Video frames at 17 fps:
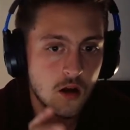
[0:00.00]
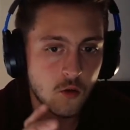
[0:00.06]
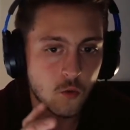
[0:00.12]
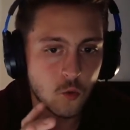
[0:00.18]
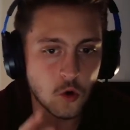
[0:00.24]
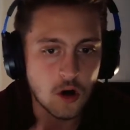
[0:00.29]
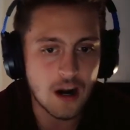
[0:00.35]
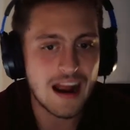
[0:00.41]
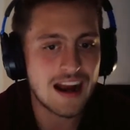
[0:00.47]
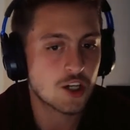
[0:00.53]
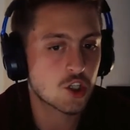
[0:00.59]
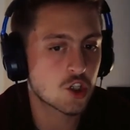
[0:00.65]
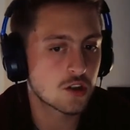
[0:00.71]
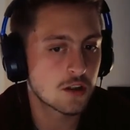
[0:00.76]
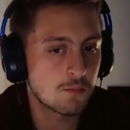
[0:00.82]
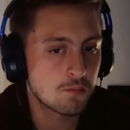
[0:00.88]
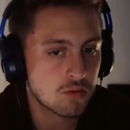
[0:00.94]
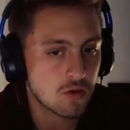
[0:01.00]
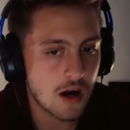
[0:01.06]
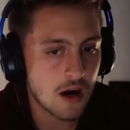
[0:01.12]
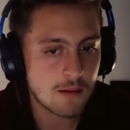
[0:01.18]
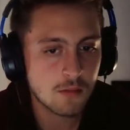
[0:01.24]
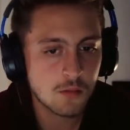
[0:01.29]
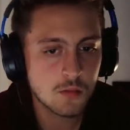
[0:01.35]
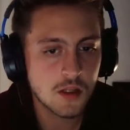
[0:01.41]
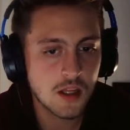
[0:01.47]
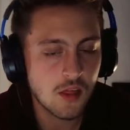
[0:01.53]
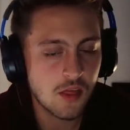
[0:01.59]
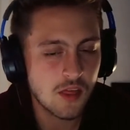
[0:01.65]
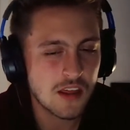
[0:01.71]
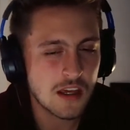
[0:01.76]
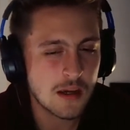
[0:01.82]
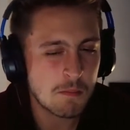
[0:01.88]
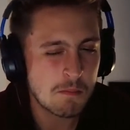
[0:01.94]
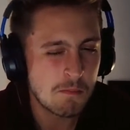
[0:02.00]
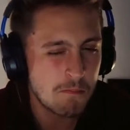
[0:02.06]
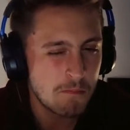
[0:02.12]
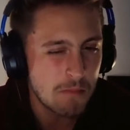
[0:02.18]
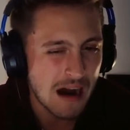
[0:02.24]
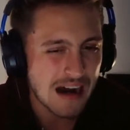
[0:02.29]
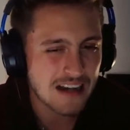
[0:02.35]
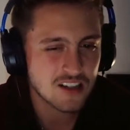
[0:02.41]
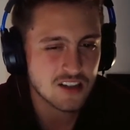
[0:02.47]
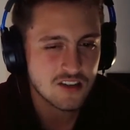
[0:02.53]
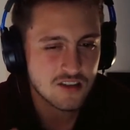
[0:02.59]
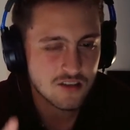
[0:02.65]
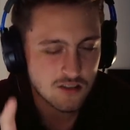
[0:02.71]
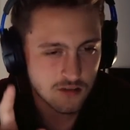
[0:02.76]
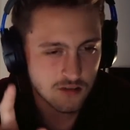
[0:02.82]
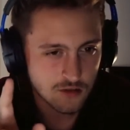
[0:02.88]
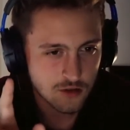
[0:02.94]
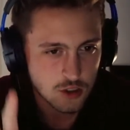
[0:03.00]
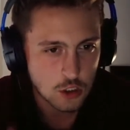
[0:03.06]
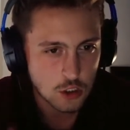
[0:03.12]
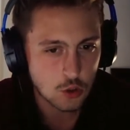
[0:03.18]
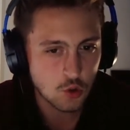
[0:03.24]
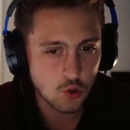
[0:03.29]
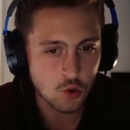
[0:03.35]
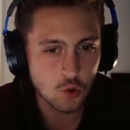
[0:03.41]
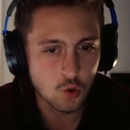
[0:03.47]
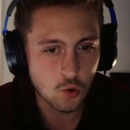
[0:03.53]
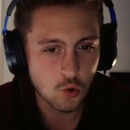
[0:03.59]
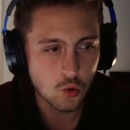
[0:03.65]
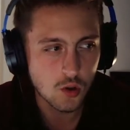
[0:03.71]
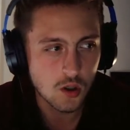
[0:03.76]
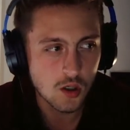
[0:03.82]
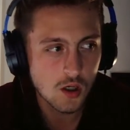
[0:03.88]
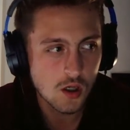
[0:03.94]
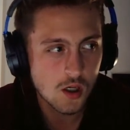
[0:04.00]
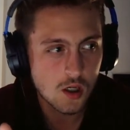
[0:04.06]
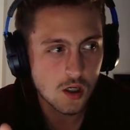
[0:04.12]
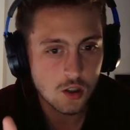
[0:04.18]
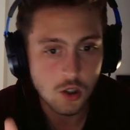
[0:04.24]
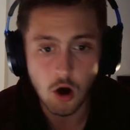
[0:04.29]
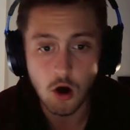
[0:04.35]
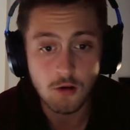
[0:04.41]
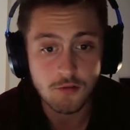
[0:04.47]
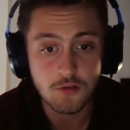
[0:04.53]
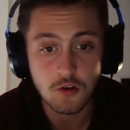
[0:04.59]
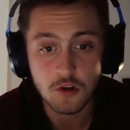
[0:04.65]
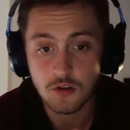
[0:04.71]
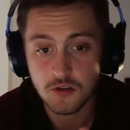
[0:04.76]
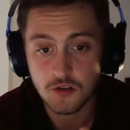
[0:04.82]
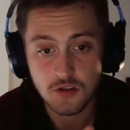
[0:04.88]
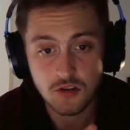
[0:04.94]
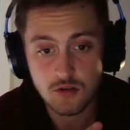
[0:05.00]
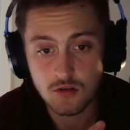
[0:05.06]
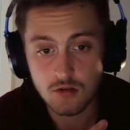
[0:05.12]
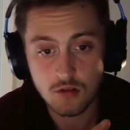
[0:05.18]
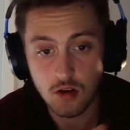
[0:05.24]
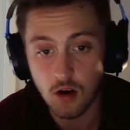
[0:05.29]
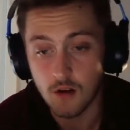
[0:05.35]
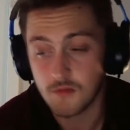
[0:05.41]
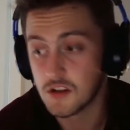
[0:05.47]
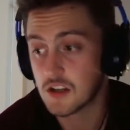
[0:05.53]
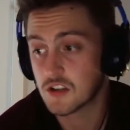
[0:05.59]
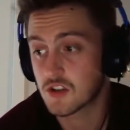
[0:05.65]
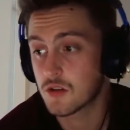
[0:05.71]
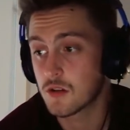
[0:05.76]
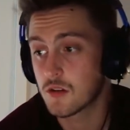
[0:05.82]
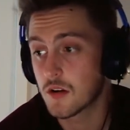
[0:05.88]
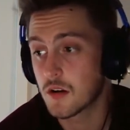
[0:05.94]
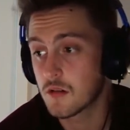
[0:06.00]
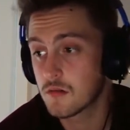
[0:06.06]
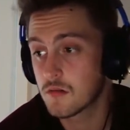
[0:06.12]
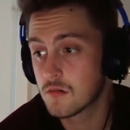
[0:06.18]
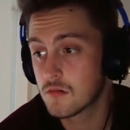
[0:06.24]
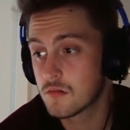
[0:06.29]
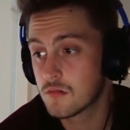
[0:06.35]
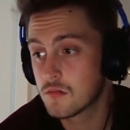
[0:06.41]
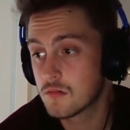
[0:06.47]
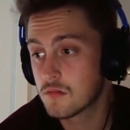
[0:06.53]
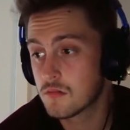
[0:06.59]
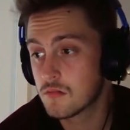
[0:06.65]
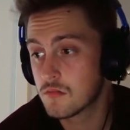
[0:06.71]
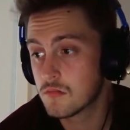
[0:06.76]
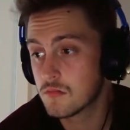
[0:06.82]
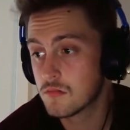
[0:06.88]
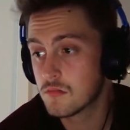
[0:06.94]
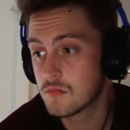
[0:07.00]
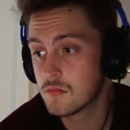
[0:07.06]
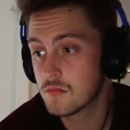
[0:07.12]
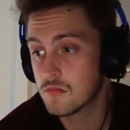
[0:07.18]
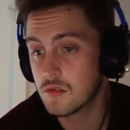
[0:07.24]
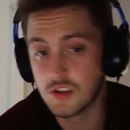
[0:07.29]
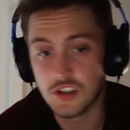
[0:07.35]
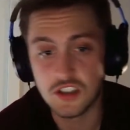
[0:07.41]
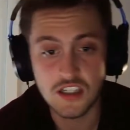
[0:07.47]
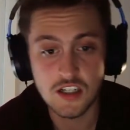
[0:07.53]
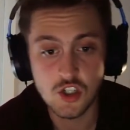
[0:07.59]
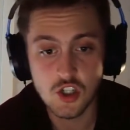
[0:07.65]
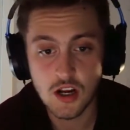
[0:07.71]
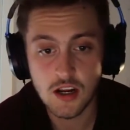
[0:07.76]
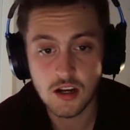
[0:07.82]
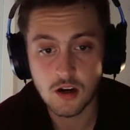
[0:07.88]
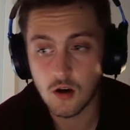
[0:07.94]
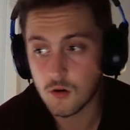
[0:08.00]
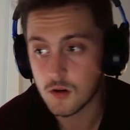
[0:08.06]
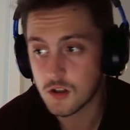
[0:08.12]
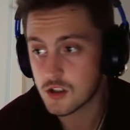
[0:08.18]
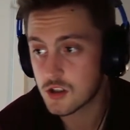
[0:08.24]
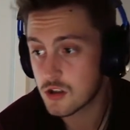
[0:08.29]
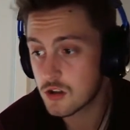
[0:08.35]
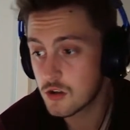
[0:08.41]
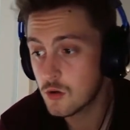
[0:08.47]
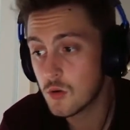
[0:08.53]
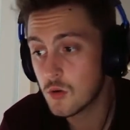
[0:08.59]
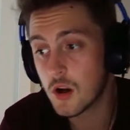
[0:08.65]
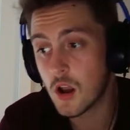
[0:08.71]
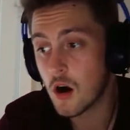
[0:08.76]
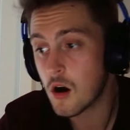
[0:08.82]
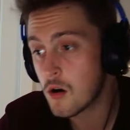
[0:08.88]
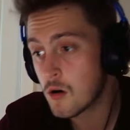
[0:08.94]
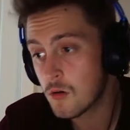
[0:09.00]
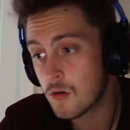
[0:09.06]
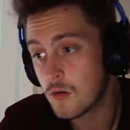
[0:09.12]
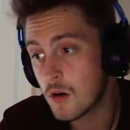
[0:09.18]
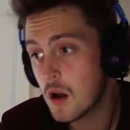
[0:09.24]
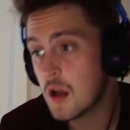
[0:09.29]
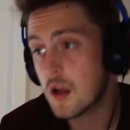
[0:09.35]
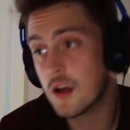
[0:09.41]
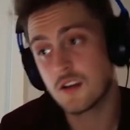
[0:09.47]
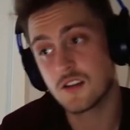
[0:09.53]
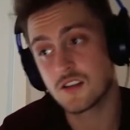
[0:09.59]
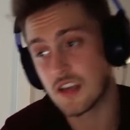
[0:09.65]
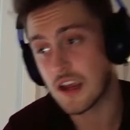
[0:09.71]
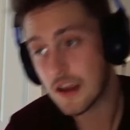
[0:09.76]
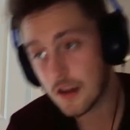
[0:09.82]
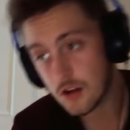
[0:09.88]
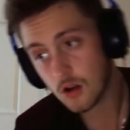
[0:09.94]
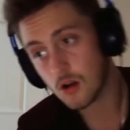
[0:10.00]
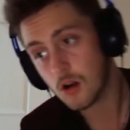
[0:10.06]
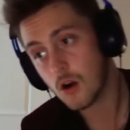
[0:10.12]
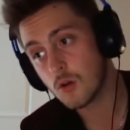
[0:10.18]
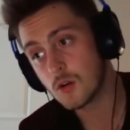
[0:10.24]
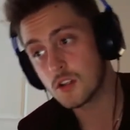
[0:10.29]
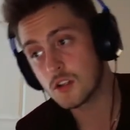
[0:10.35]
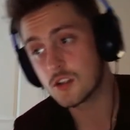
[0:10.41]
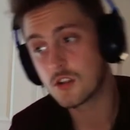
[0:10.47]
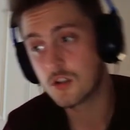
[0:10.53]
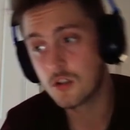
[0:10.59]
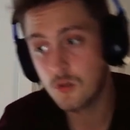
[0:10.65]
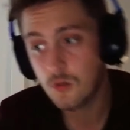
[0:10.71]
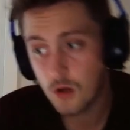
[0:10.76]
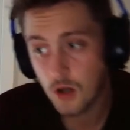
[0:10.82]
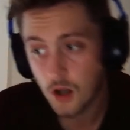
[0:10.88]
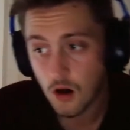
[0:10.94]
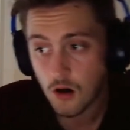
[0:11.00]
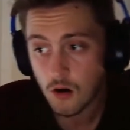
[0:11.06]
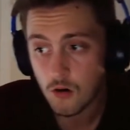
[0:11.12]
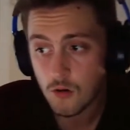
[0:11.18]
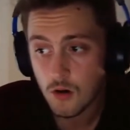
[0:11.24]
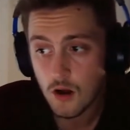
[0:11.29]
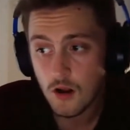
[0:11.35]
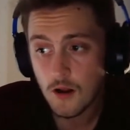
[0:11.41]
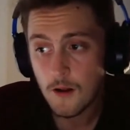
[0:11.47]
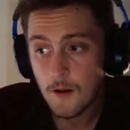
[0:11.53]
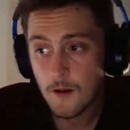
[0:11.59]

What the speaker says: were actually probably the best two golfers of yesterday. DJ going 2-0, Xander going 2-0.